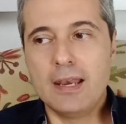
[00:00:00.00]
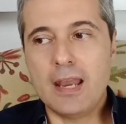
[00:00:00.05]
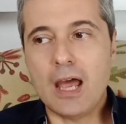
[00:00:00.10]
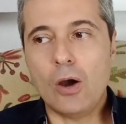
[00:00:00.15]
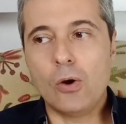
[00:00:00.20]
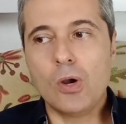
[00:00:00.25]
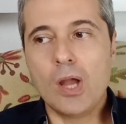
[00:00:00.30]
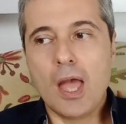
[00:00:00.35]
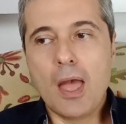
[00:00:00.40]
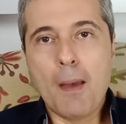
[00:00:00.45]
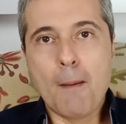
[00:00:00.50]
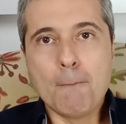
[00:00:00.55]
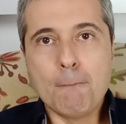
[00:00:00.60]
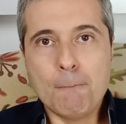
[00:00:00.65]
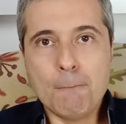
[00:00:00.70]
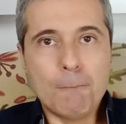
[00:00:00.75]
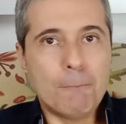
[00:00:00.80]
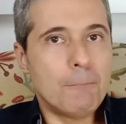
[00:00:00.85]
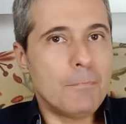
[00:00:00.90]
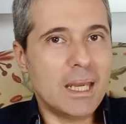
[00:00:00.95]
Now,
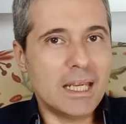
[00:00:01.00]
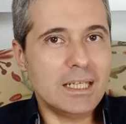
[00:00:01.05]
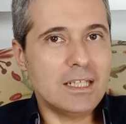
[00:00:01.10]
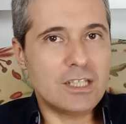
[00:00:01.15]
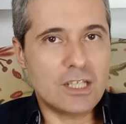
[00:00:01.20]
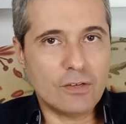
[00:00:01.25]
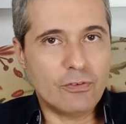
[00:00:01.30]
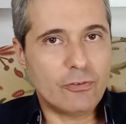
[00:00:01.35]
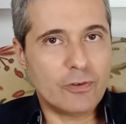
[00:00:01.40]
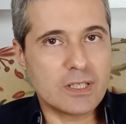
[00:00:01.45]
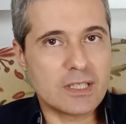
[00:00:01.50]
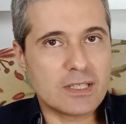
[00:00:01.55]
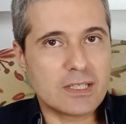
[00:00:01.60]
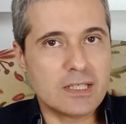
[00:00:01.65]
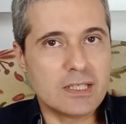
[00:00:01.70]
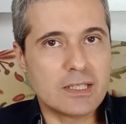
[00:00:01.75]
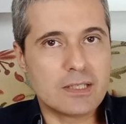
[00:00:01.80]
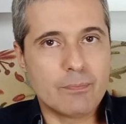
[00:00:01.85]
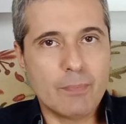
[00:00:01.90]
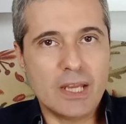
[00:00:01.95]
many
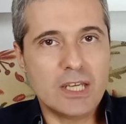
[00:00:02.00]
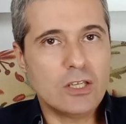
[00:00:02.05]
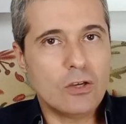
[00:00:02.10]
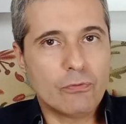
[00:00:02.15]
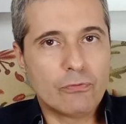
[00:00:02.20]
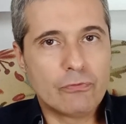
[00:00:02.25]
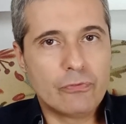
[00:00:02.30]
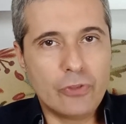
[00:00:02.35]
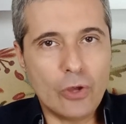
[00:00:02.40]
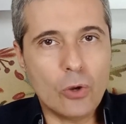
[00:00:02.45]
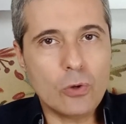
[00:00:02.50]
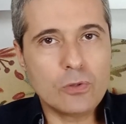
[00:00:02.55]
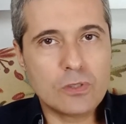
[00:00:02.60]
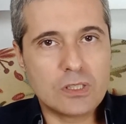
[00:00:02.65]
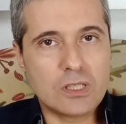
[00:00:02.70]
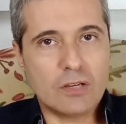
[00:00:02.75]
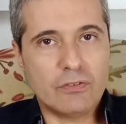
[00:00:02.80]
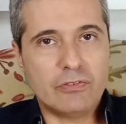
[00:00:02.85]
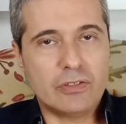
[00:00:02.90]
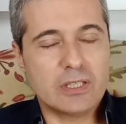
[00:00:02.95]
differences, many of
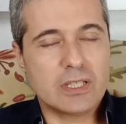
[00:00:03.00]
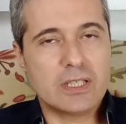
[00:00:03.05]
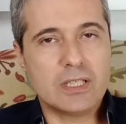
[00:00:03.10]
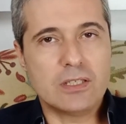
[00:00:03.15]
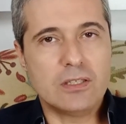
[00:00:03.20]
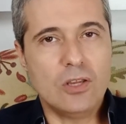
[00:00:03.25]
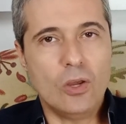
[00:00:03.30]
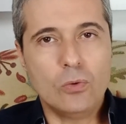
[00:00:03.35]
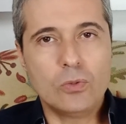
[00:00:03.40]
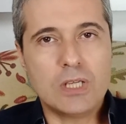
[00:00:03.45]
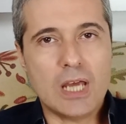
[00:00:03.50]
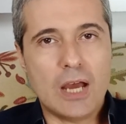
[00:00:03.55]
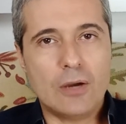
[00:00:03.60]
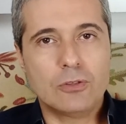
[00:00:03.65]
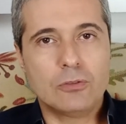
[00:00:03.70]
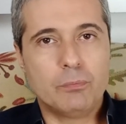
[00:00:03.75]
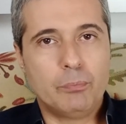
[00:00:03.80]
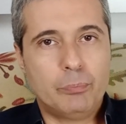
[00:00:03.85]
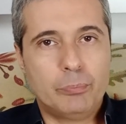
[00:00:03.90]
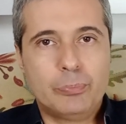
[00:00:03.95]
those differences no
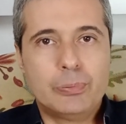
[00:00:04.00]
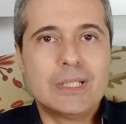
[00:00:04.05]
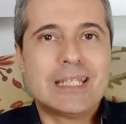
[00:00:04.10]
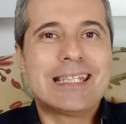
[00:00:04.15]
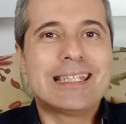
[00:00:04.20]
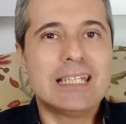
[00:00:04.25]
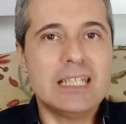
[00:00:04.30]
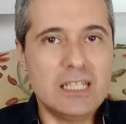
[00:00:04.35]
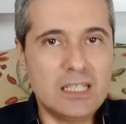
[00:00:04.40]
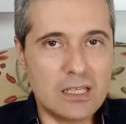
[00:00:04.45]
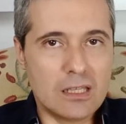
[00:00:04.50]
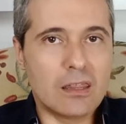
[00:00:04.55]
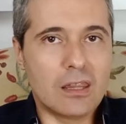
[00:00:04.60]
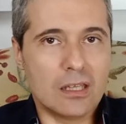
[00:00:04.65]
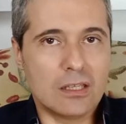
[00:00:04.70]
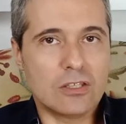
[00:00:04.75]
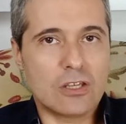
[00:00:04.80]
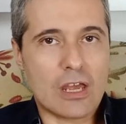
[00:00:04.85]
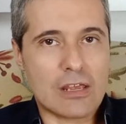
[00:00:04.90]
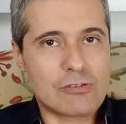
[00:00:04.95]
doubt preceded
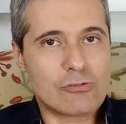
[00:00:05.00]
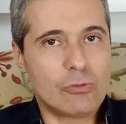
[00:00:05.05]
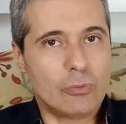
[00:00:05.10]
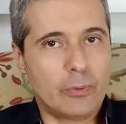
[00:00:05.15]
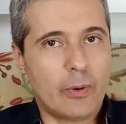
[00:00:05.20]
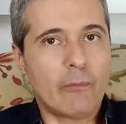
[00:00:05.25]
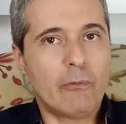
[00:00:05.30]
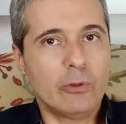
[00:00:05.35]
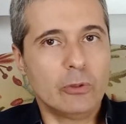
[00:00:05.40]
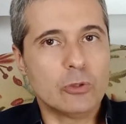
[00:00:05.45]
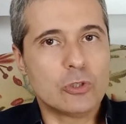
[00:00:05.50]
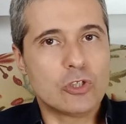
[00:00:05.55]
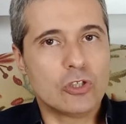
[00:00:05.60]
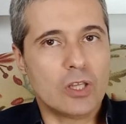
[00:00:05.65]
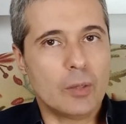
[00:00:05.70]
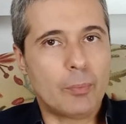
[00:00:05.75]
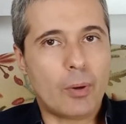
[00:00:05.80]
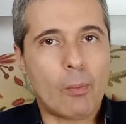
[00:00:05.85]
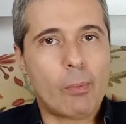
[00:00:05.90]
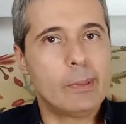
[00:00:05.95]
the Industrial
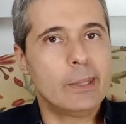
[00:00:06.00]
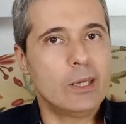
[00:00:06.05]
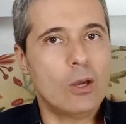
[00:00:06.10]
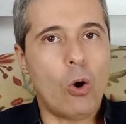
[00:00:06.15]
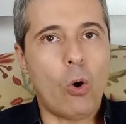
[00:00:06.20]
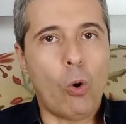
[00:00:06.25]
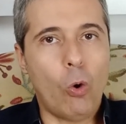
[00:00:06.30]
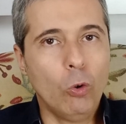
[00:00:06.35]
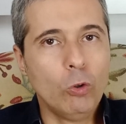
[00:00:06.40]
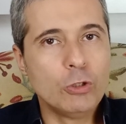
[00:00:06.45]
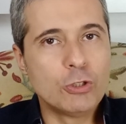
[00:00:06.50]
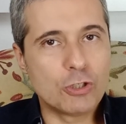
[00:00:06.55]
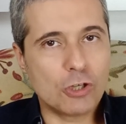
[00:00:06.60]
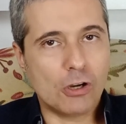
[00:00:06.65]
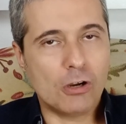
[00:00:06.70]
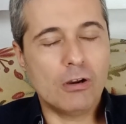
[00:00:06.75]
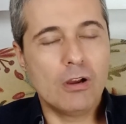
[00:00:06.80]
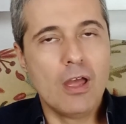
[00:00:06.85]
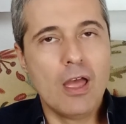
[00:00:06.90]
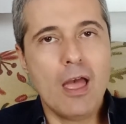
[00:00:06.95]
Revolution, they're probably
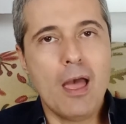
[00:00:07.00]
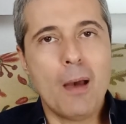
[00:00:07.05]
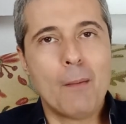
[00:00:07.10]
older,